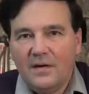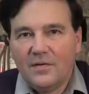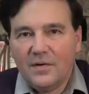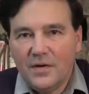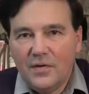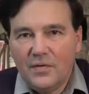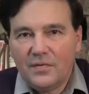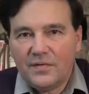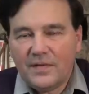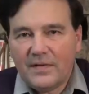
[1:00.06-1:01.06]
or a
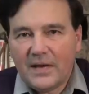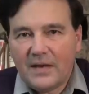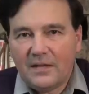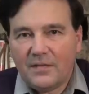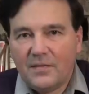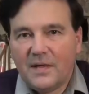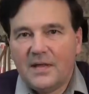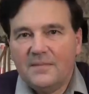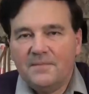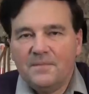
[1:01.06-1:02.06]
new
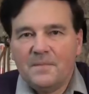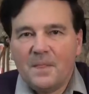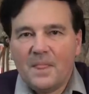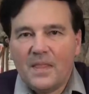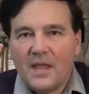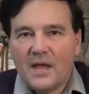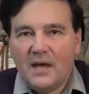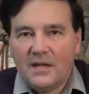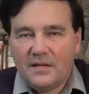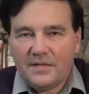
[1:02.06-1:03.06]
783?
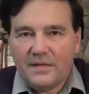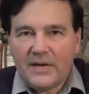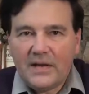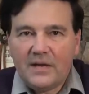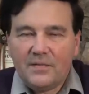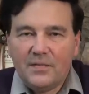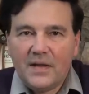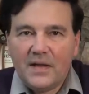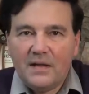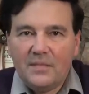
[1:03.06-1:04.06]
And the
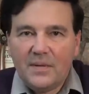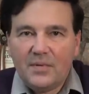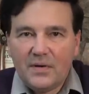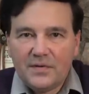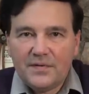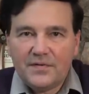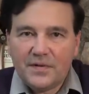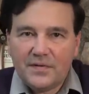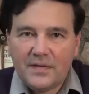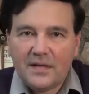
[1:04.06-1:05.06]
783 can be purchased
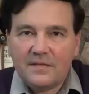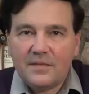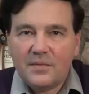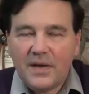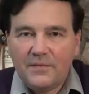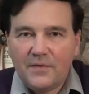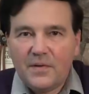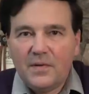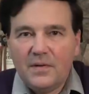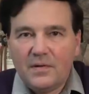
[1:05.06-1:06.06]
just as the
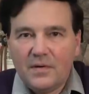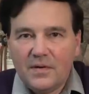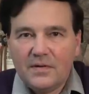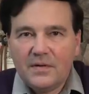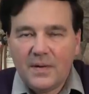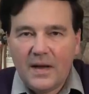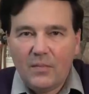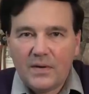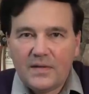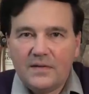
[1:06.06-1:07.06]
rifle, or you can buy
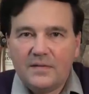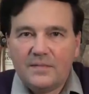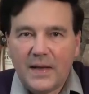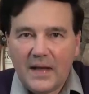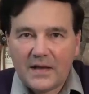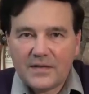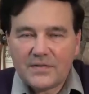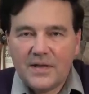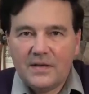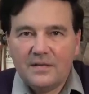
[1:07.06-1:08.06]
one of these
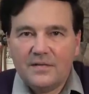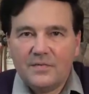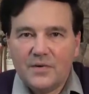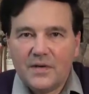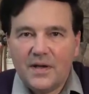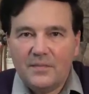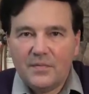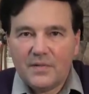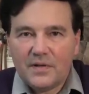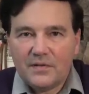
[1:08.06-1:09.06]
package deals where it
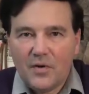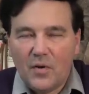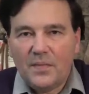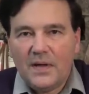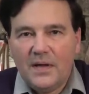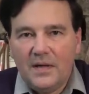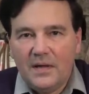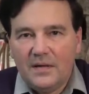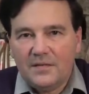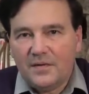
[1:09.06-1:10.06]
comes with a scope.
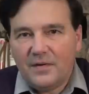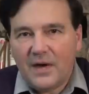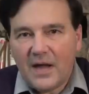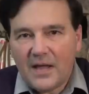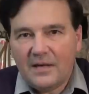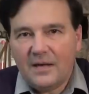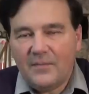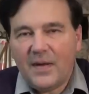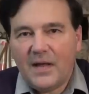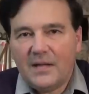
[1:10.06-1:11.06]
So I ended
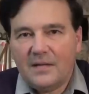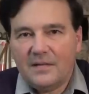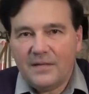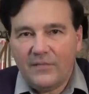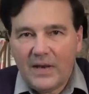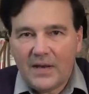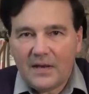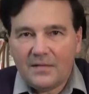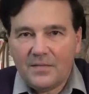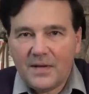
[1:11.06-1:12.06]
up buying the
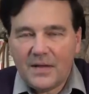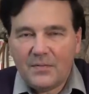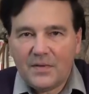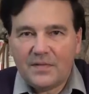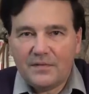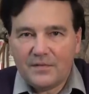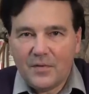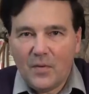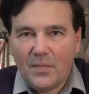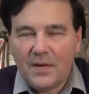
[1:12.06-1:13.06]
783 with the
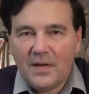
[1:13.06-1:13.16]
scope,